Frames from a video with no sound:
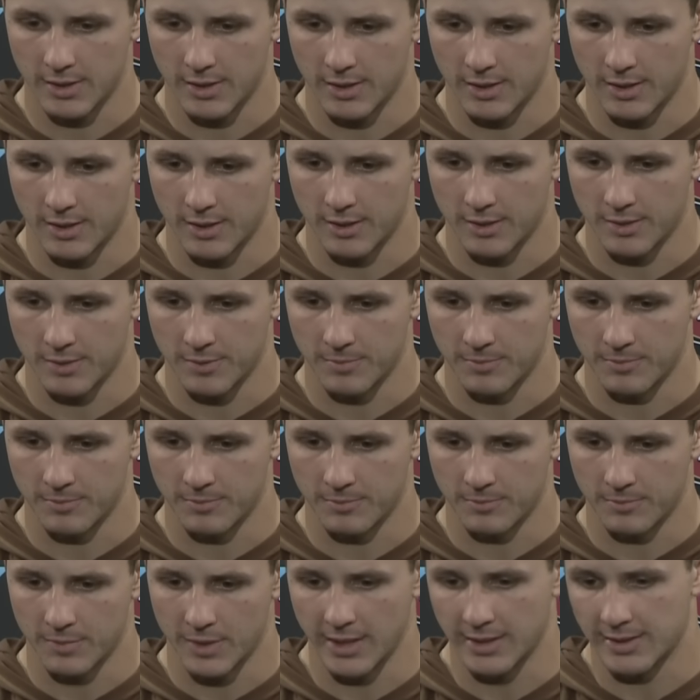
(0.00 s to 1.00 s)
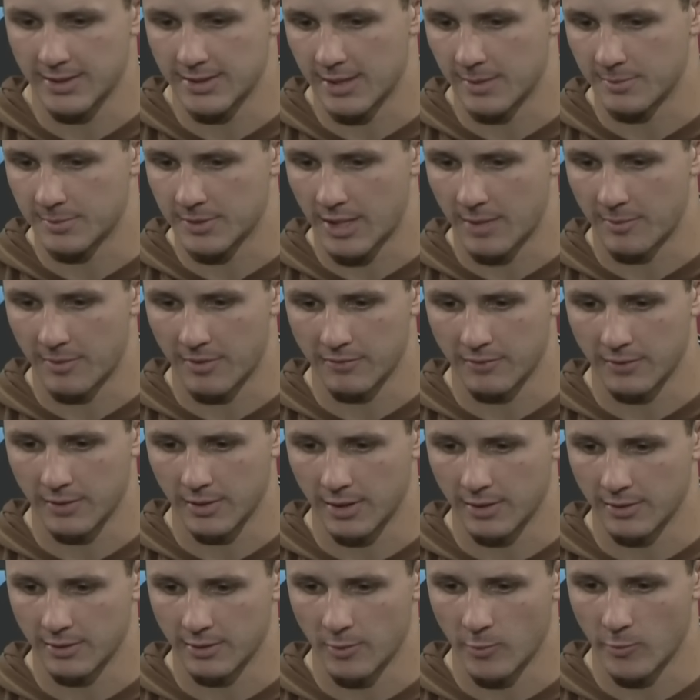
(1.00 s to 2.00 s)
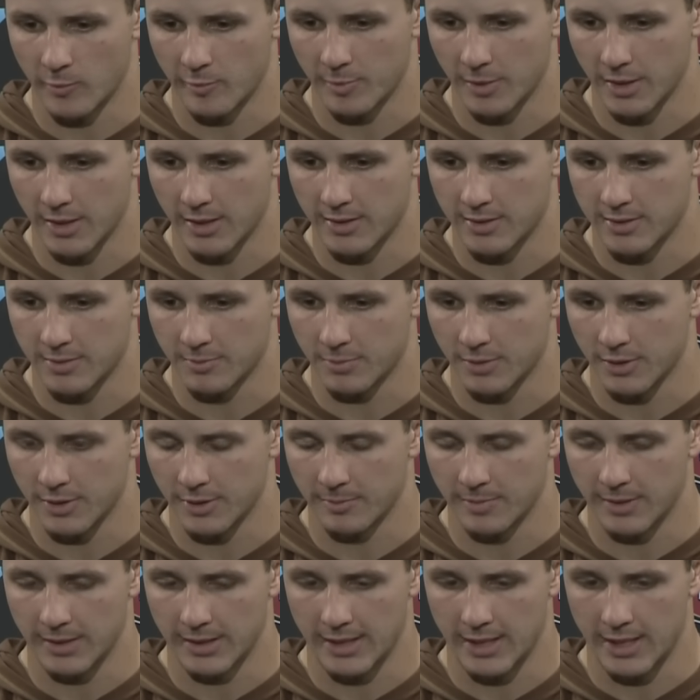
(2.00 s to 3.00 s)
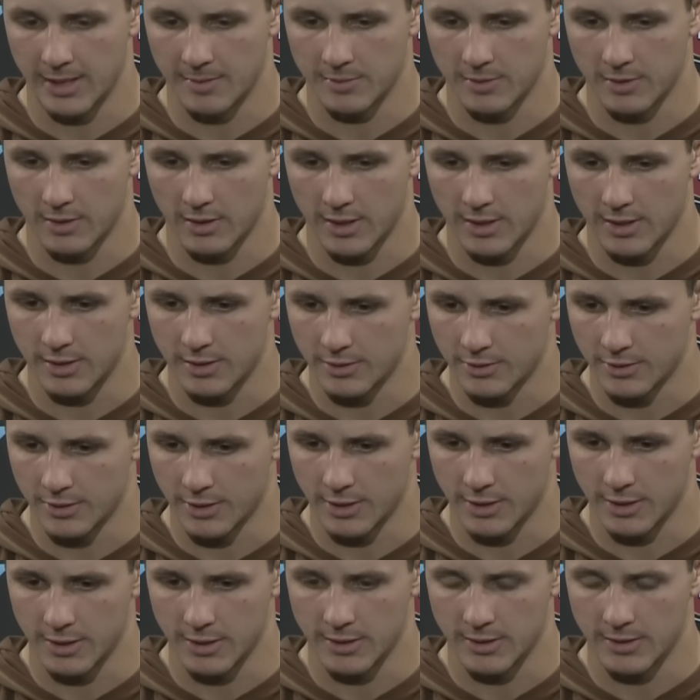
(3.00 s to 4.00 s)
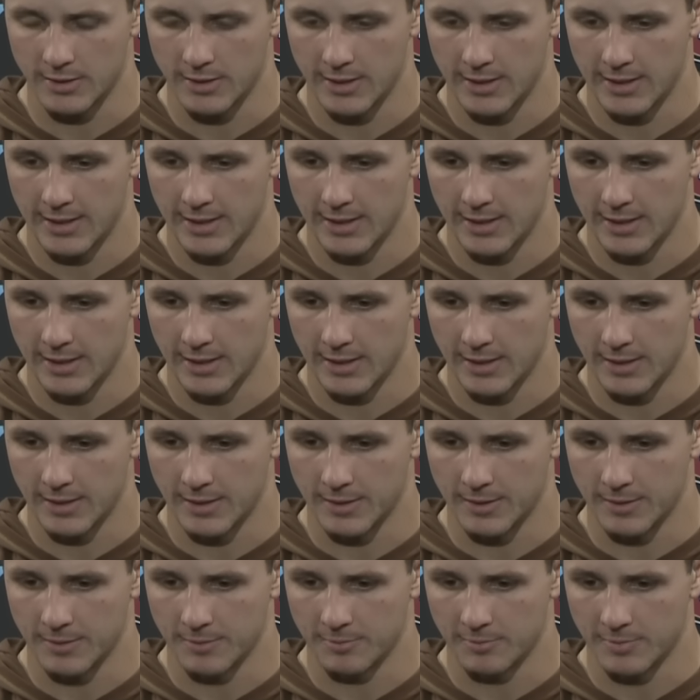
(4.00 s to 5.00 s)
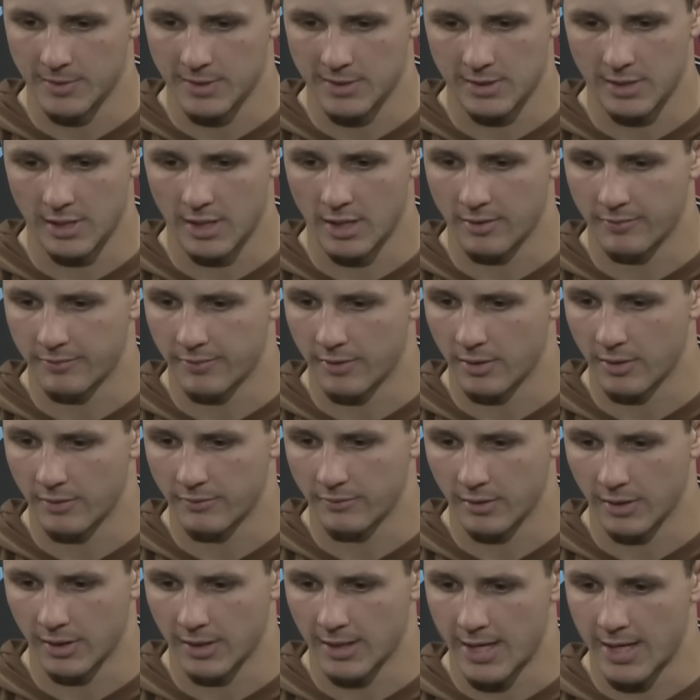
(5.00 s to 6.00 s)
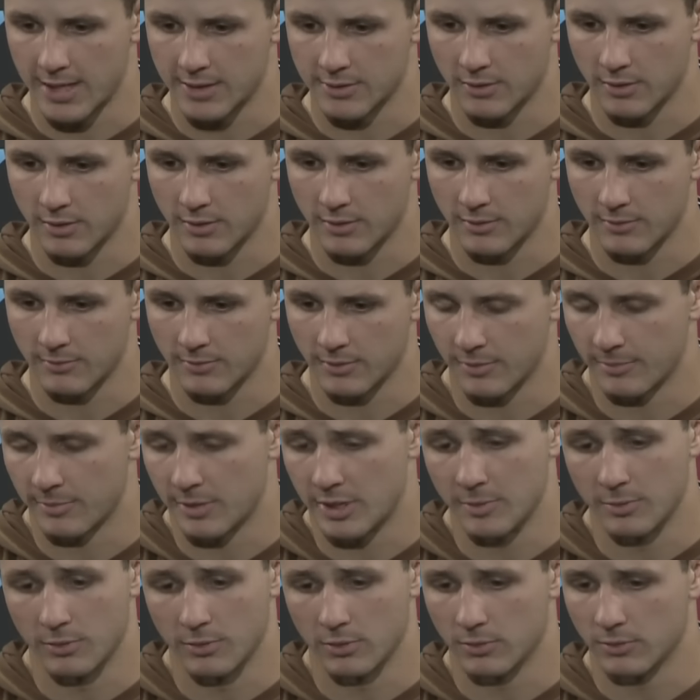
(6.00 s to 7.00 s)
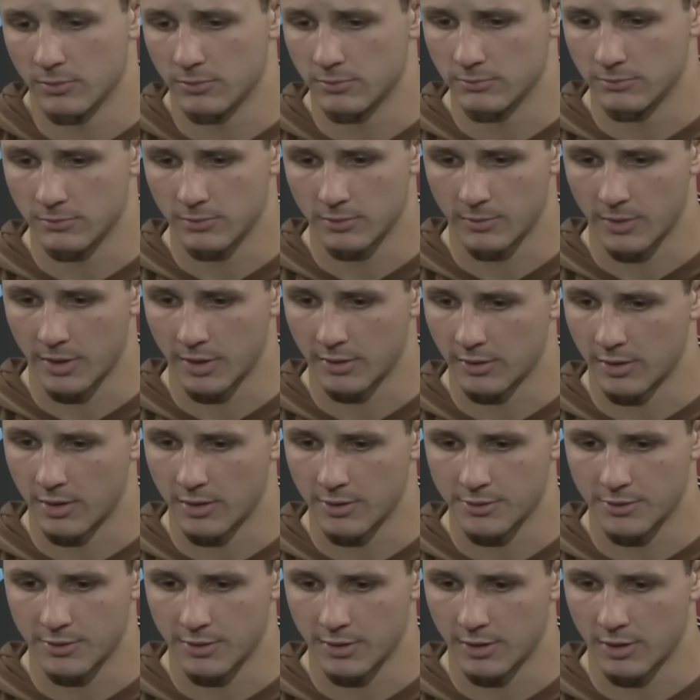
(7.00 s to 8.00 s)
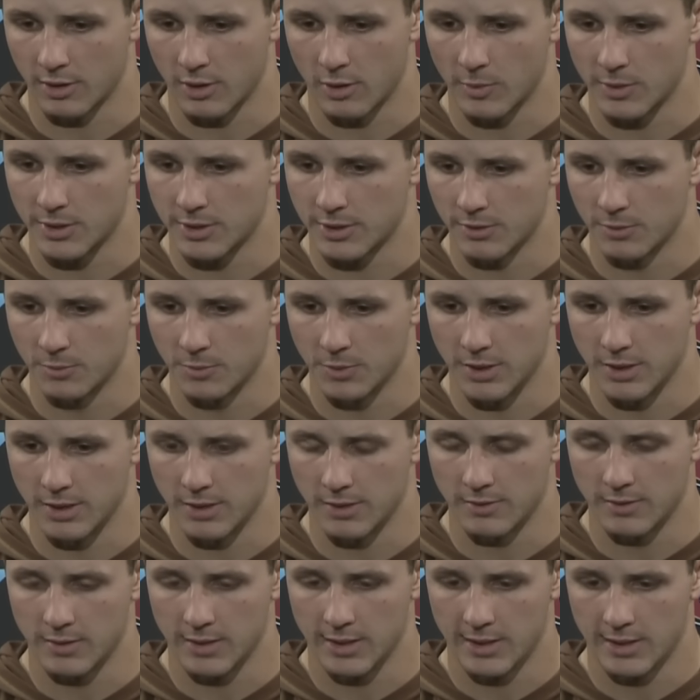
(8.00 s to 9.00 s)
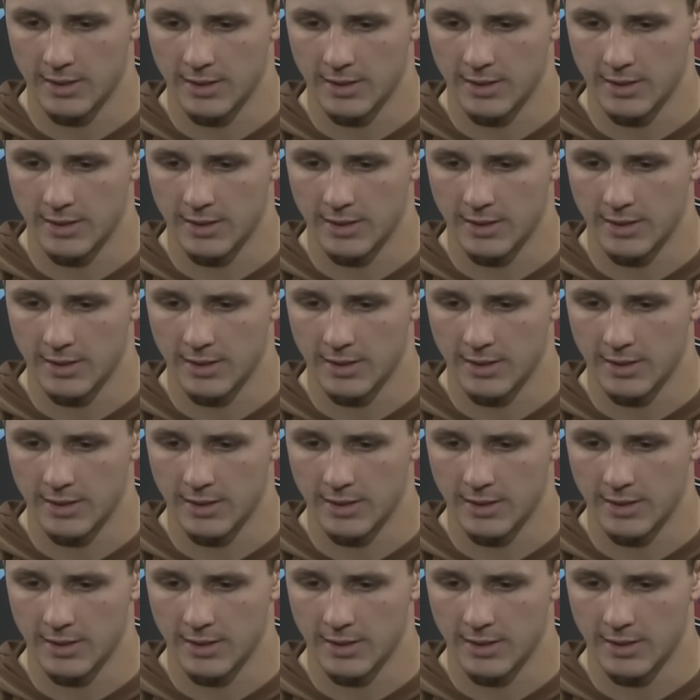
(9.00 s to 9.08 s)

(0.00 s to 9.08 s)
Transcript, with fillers: Um, but at the same time, I feel like you know we've played in some pretty big games already this year, and um, it's the NFL. I feel like guys are or people around the country are always tuned in.